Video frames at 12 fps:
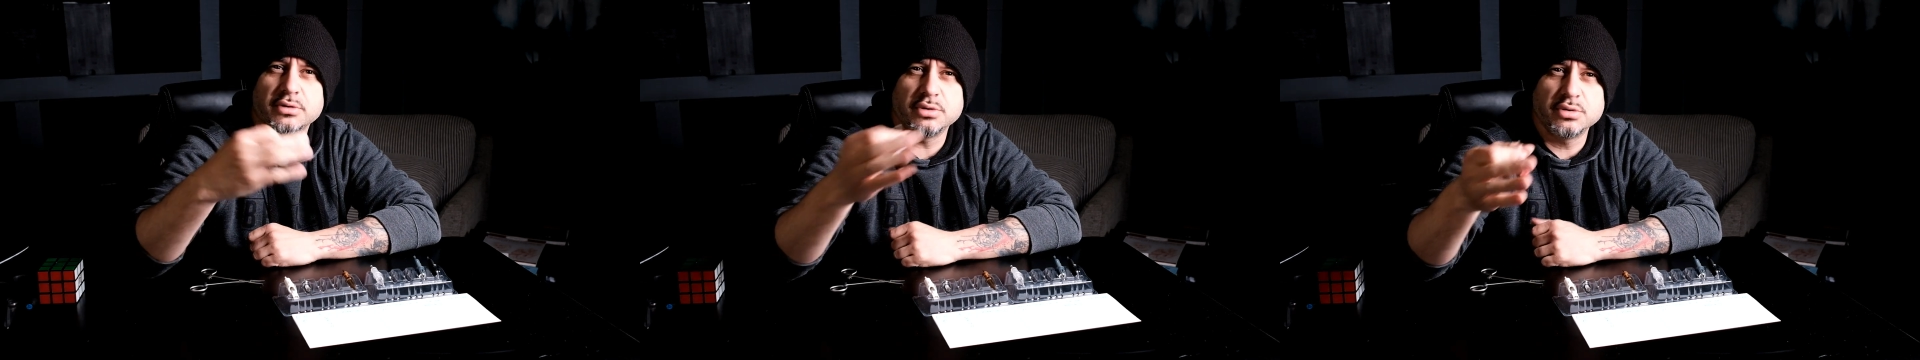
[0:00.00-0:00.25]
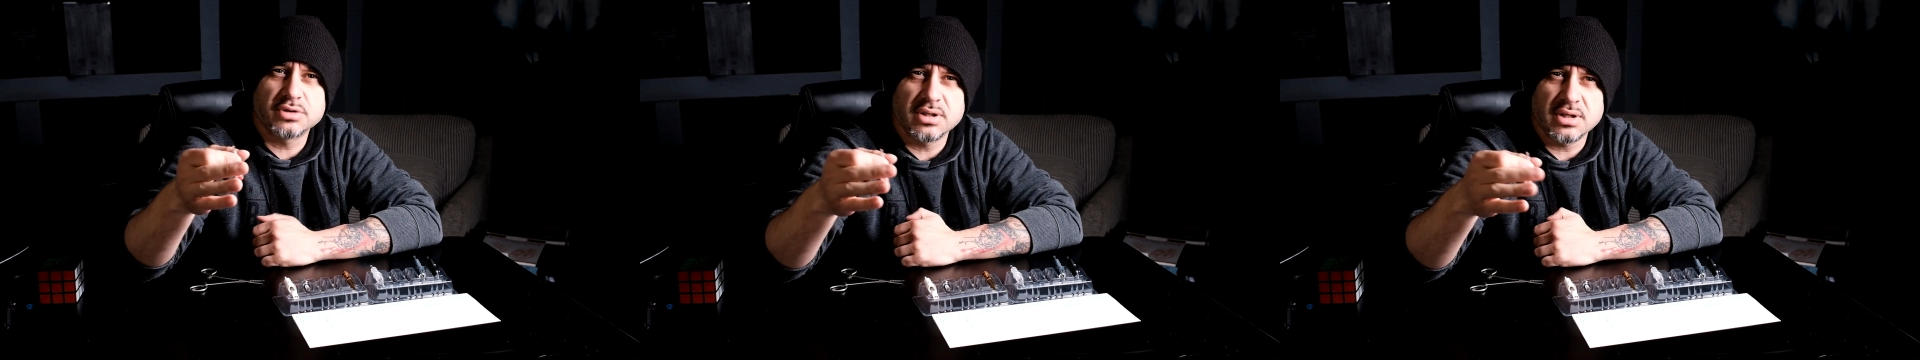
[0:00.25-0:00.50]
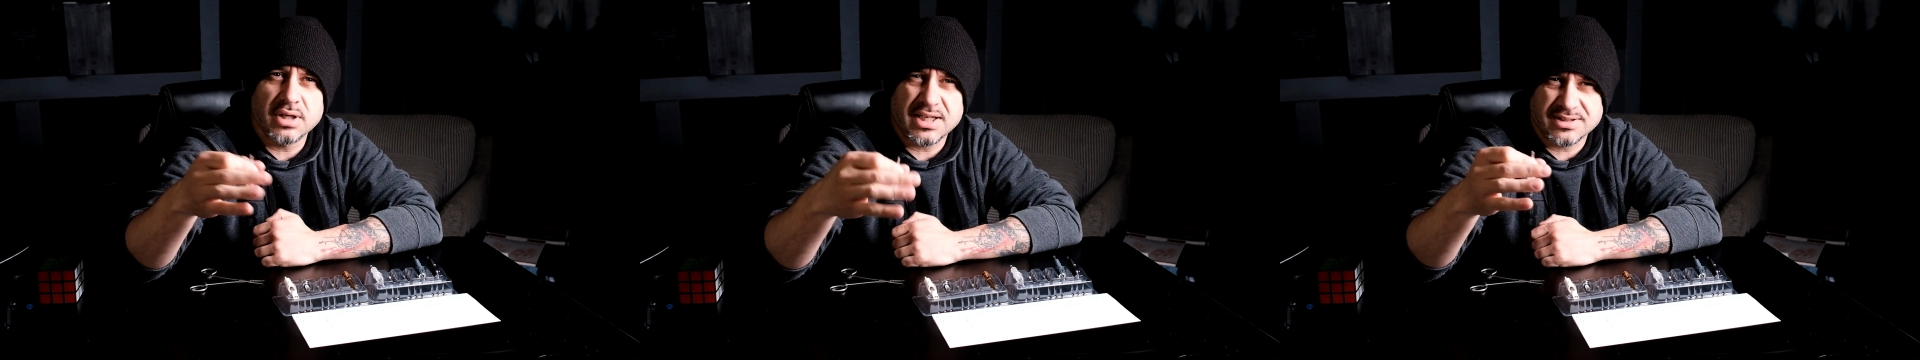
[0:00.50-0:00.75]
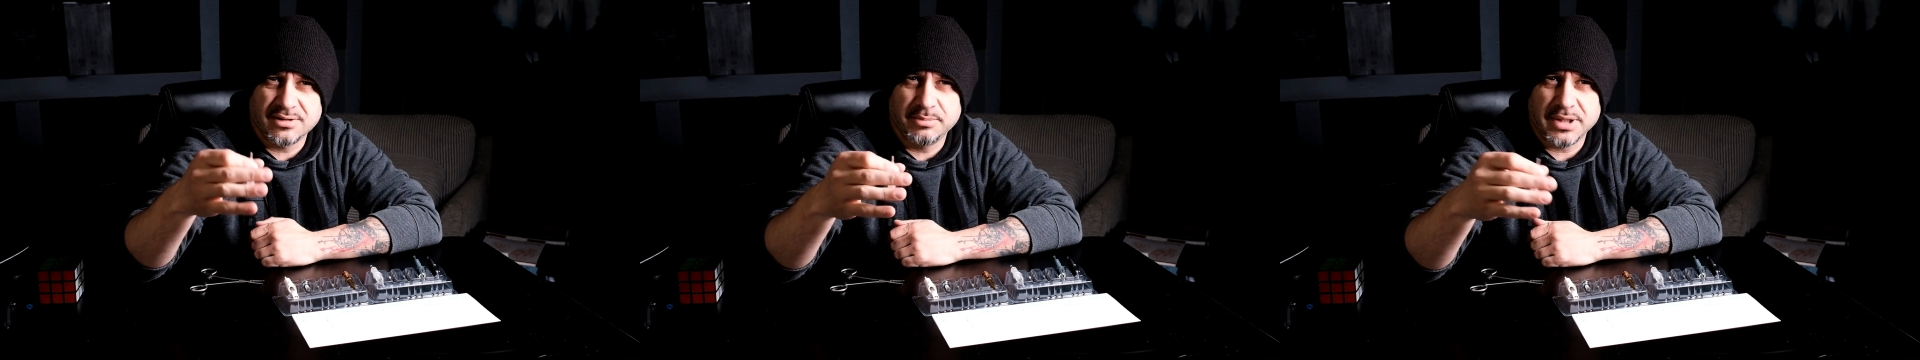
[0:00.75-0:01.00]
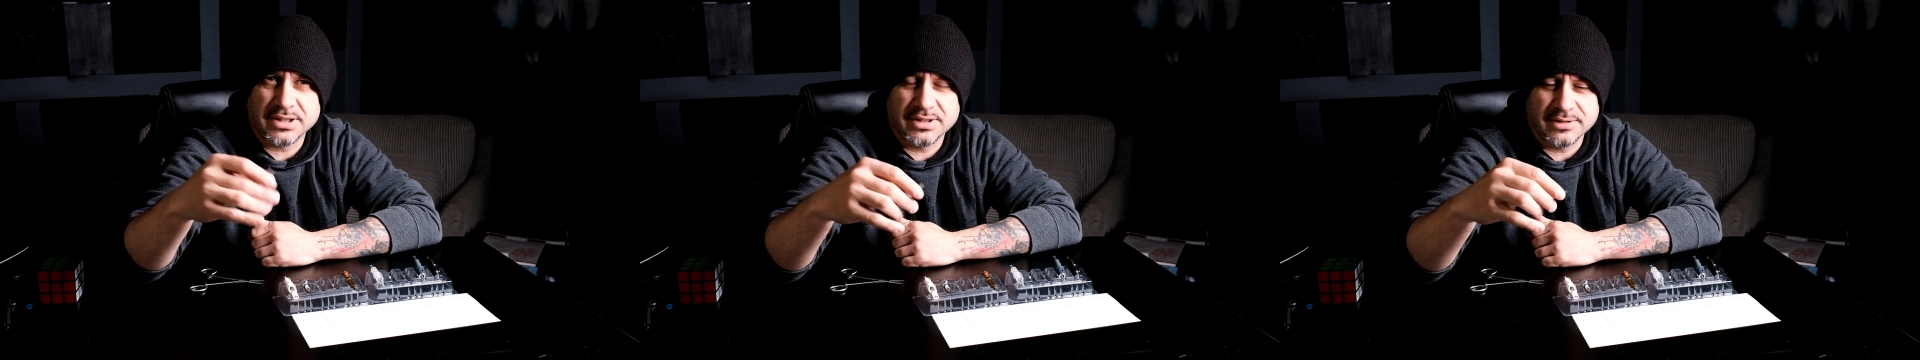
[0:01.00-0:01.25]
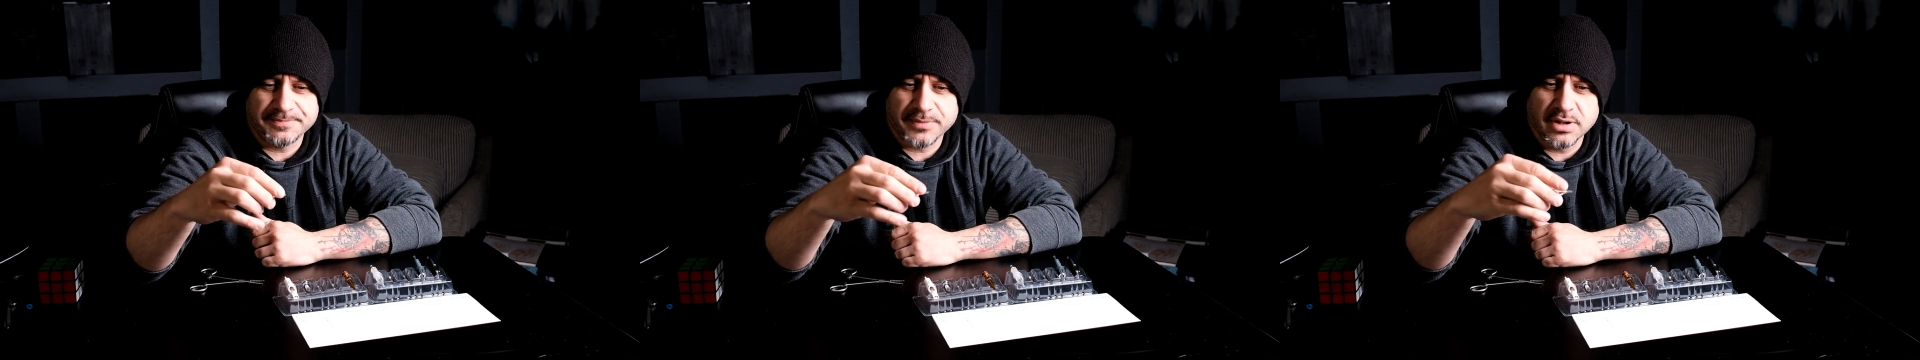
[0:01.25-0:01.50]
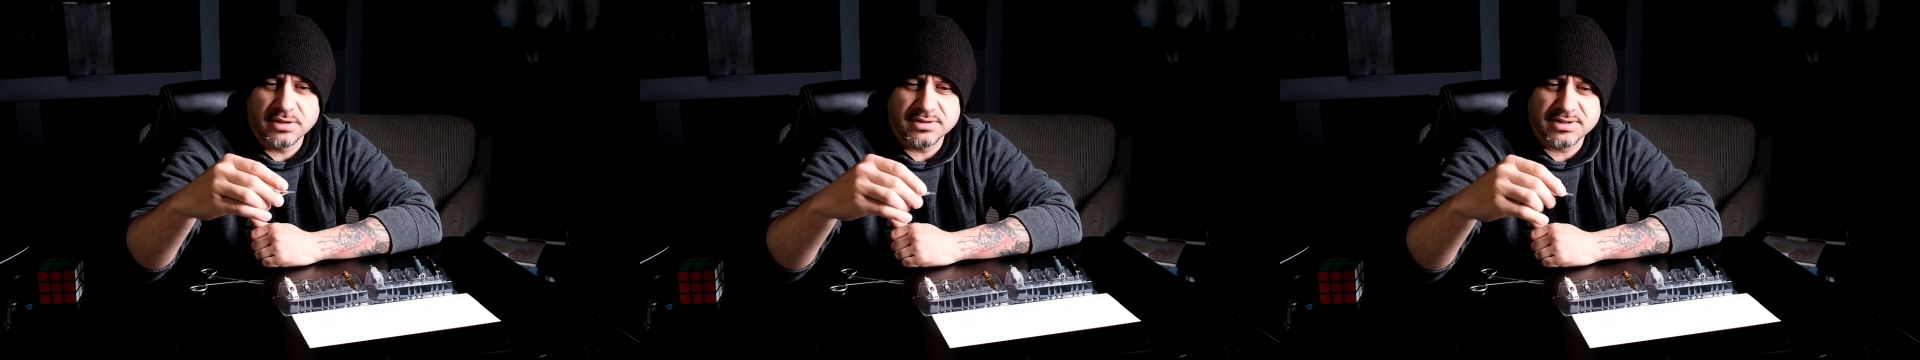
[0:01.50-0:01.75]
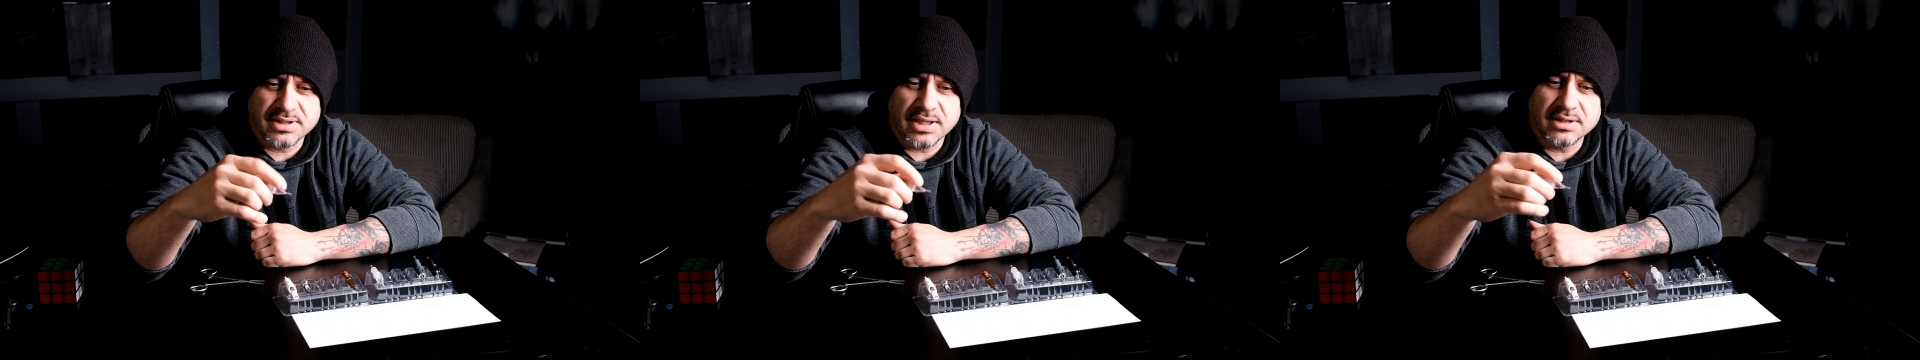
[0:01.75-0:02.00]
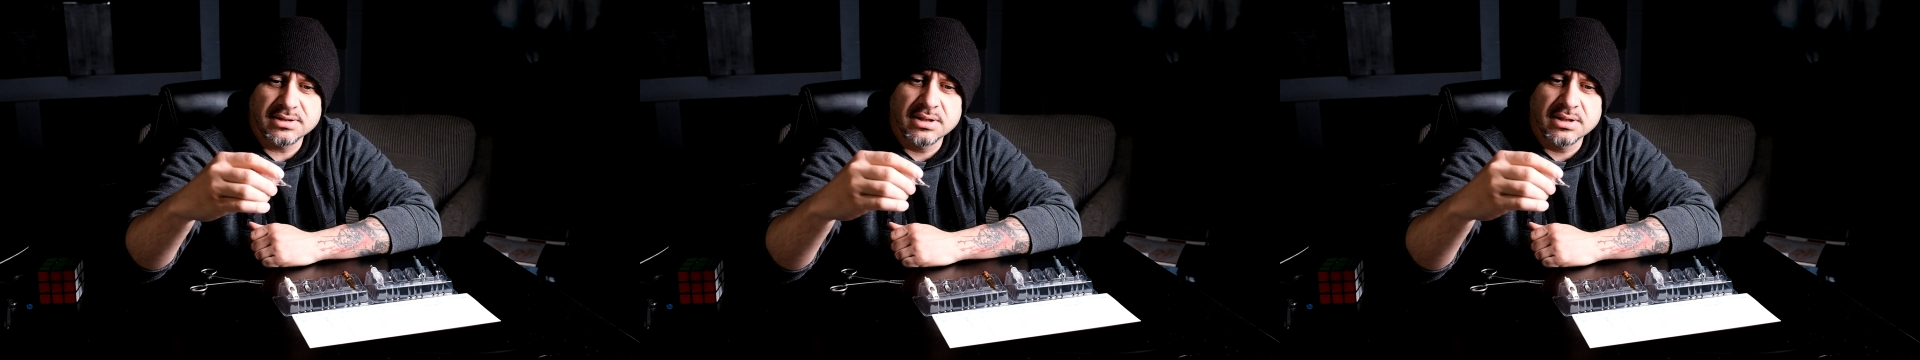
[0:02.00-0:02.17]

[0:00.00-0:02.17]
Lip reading: use the Hasta butter instead,